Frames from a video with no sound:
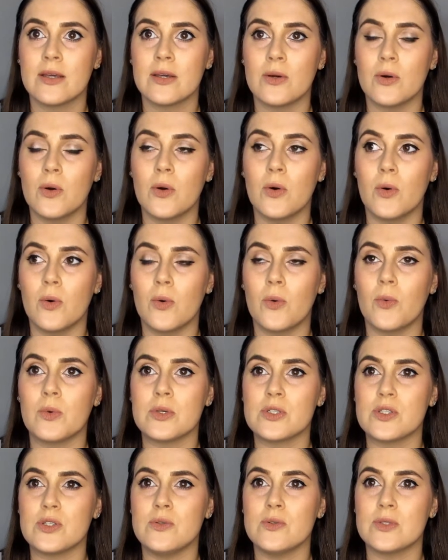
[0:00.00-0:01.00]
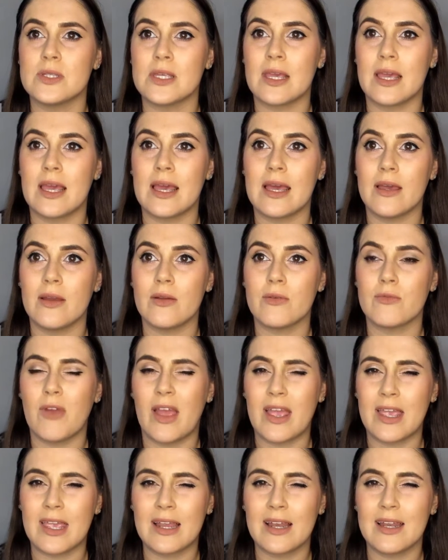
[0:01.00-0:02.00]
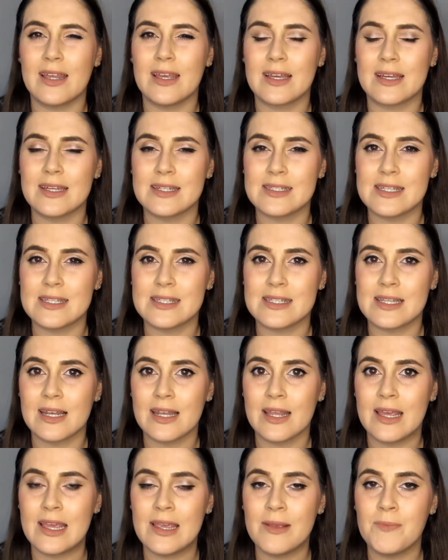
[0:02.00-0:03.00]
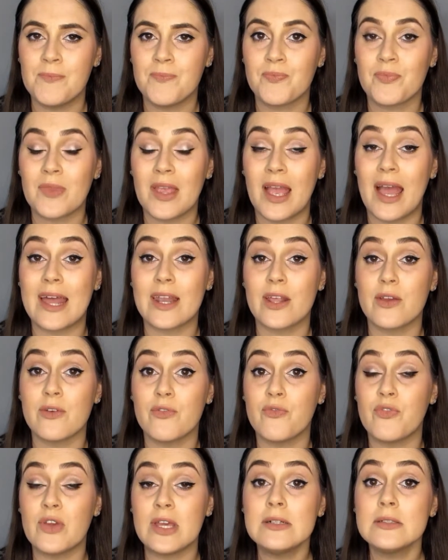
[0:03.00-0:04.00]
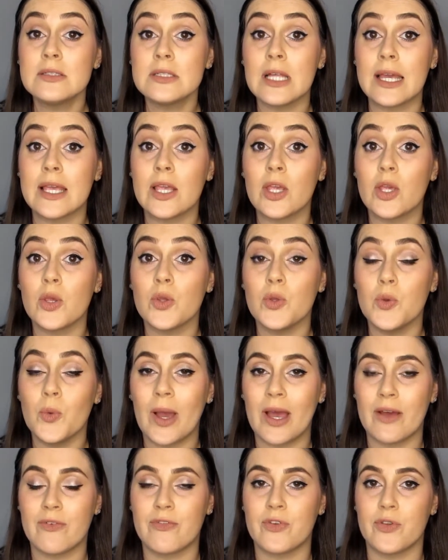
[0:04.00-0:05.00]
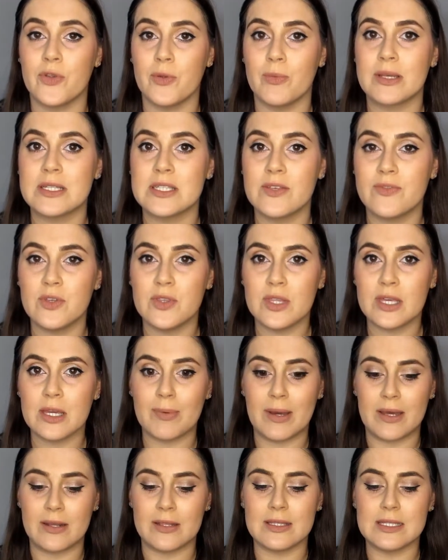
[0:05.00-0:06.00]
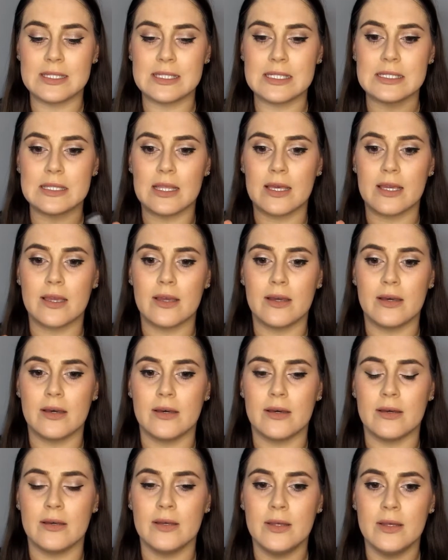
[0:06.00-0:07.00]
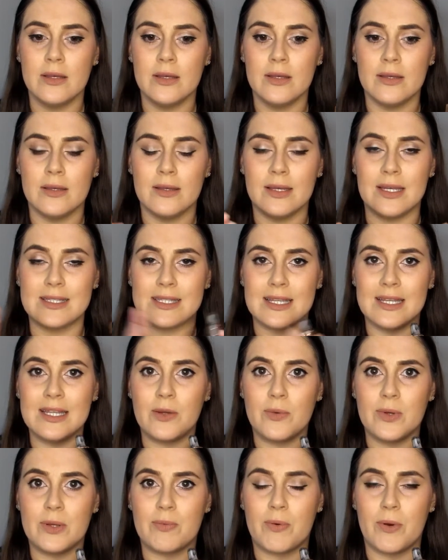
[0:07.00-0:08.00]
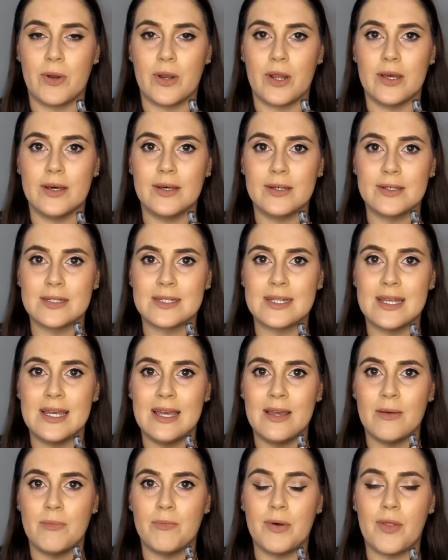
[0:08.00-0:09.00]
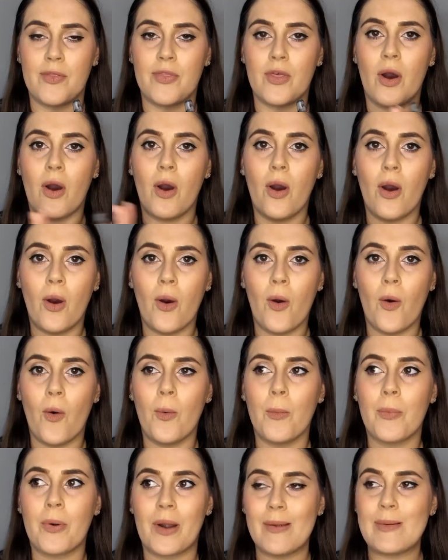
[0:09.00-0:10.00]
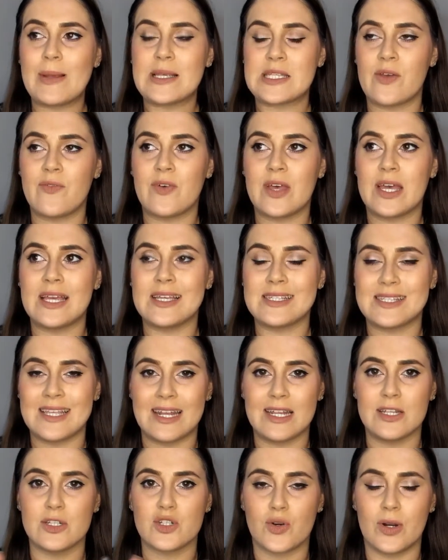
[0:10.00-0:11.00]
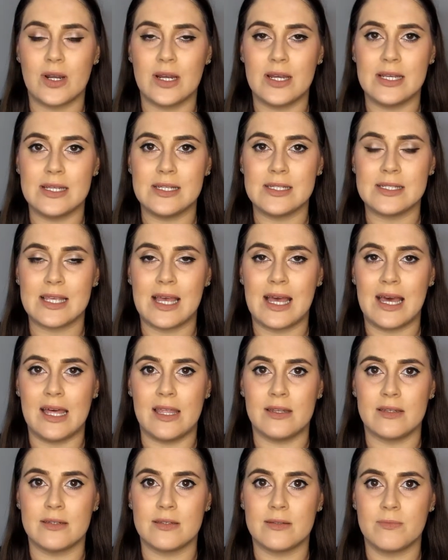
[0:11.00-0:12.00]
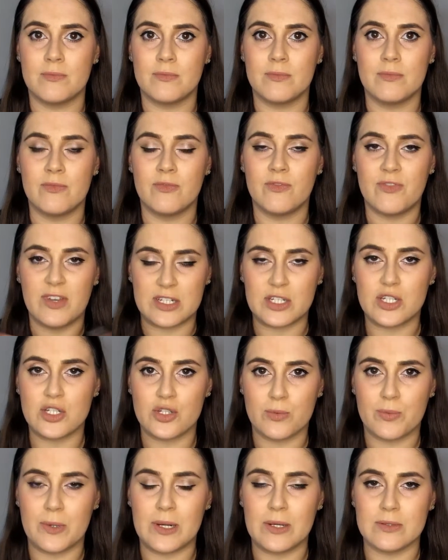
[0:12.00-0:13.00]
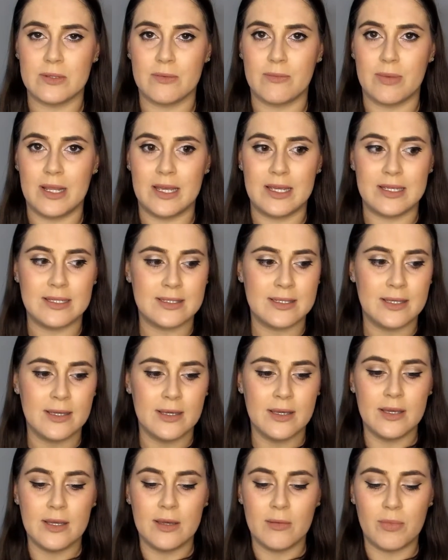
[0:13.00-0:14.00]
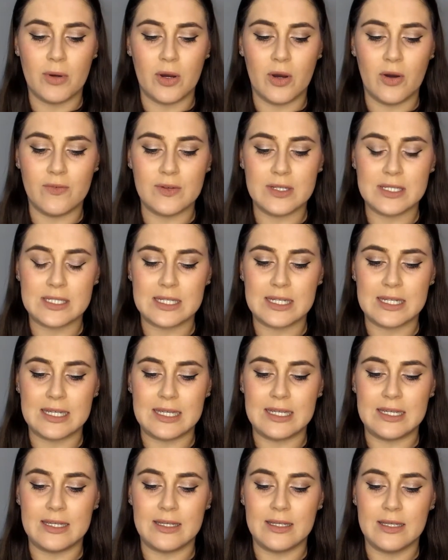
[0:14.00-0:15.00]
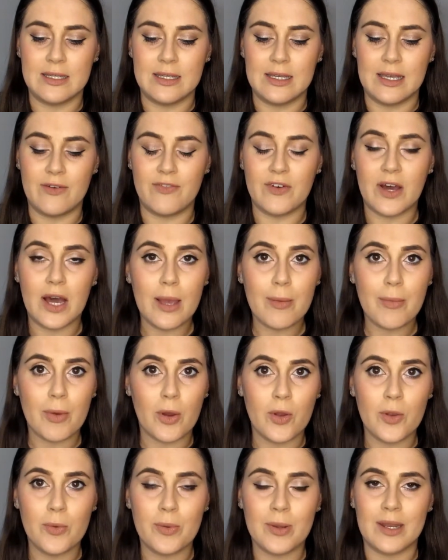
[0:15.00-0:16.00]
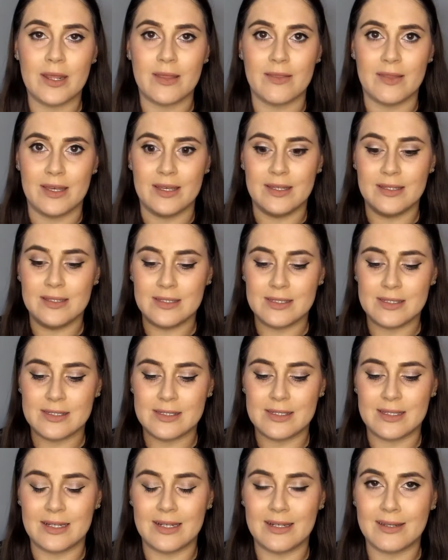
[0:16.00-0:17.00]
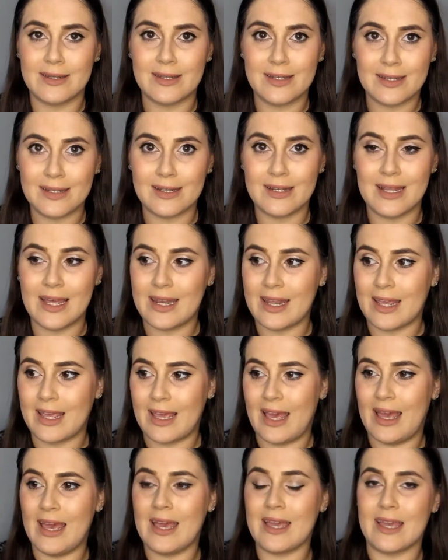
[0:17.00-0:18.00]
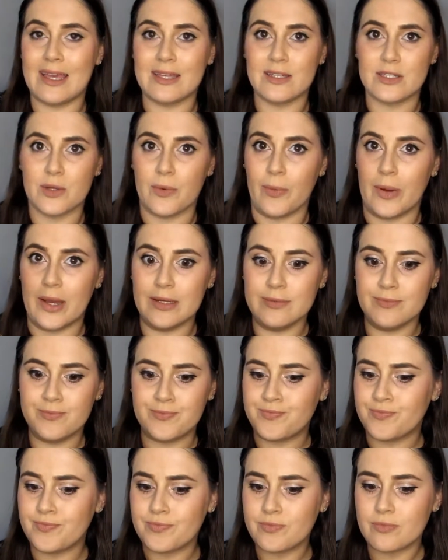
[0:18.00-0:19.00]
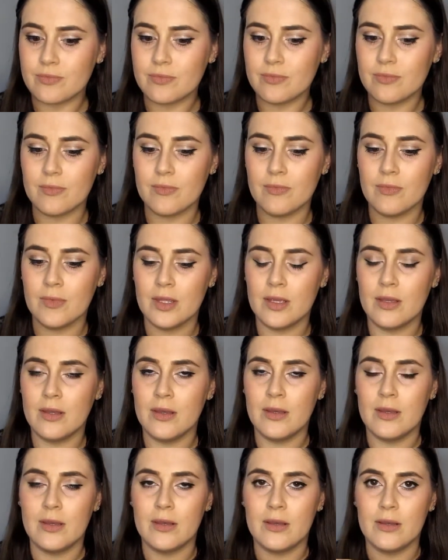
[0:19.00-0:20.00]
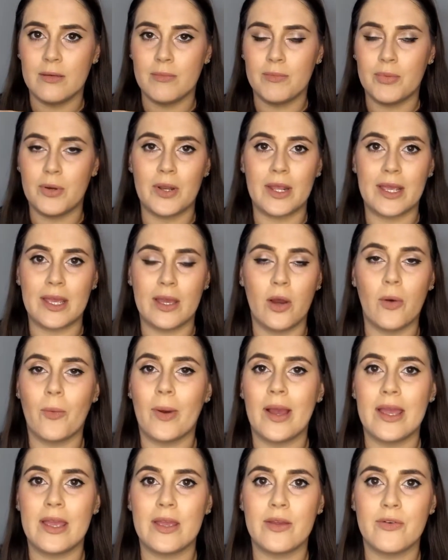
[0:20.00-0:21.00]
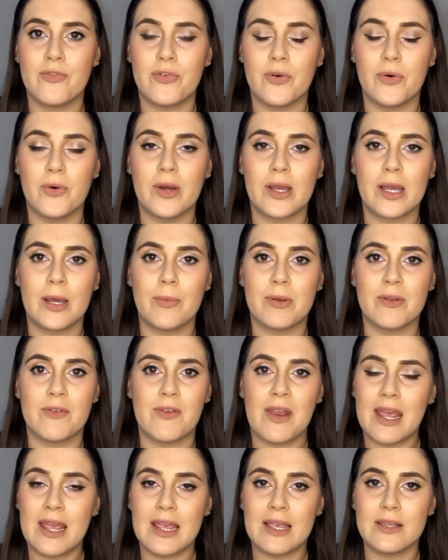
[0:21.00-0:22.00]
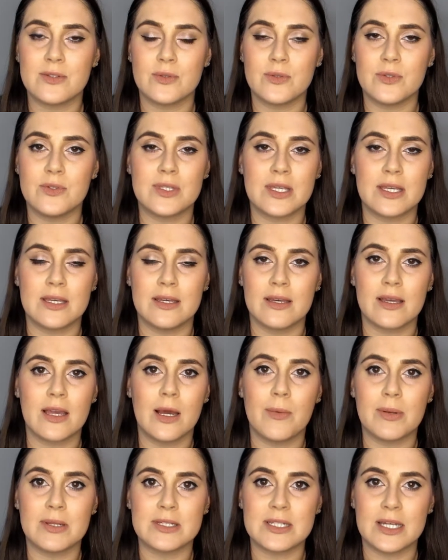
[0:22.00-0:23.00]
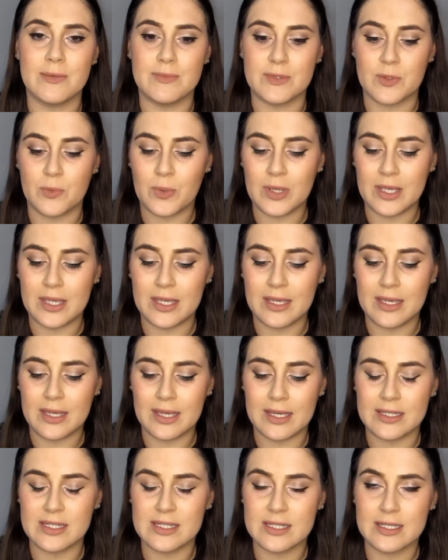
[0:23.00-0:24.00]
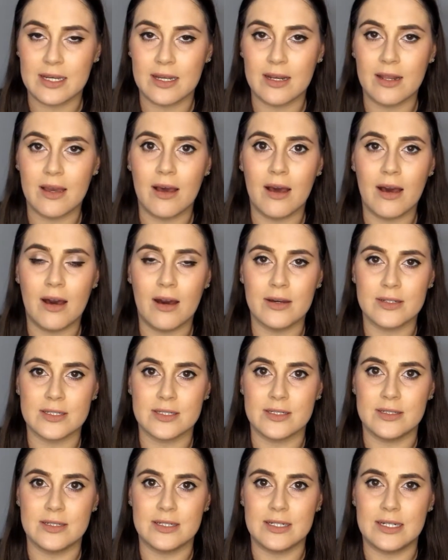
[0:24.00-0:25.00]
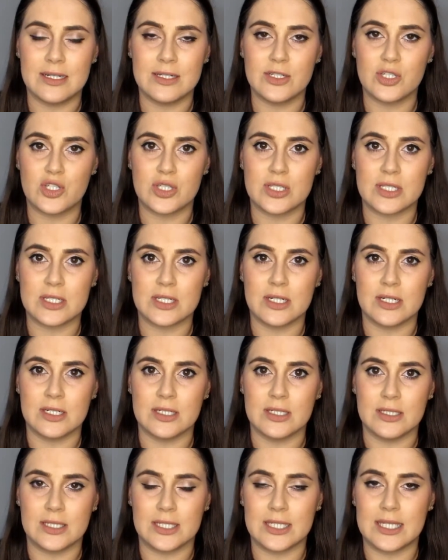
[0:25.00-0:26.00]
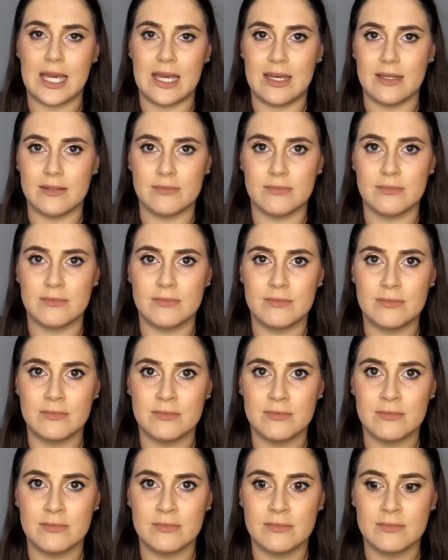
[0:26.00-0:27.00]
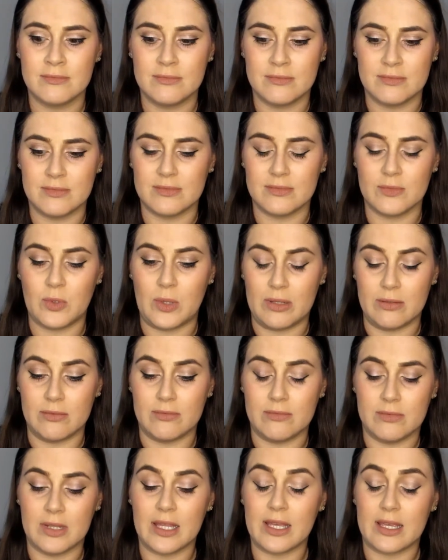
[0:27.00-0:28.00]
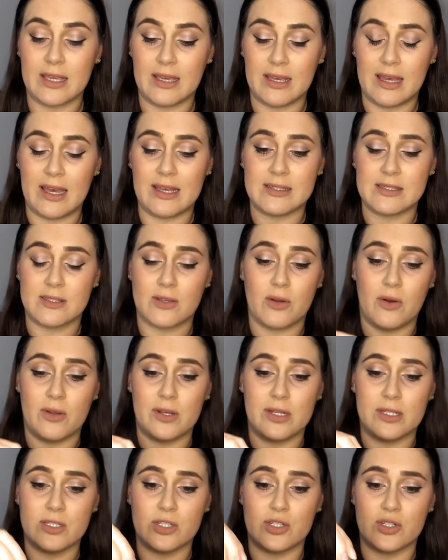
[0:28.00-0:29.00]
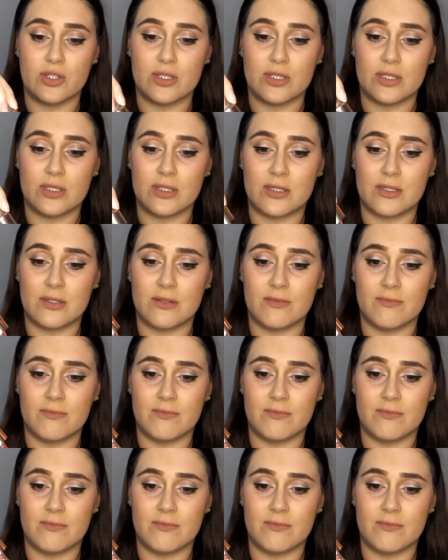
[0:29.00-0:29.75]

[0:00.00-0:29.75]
or was using it regularly and consistently. And I feel like you have to, because if you think about it, this is like it's a liquid product, but the whole premise of it is that it dries and fixes your brows in place. But obviously, if I'm opening this, letting air get to it, putting it away for a couple of days or using it a couple of times a week, it's gonna harden and it's just gonna get, well, like it has gone, it's just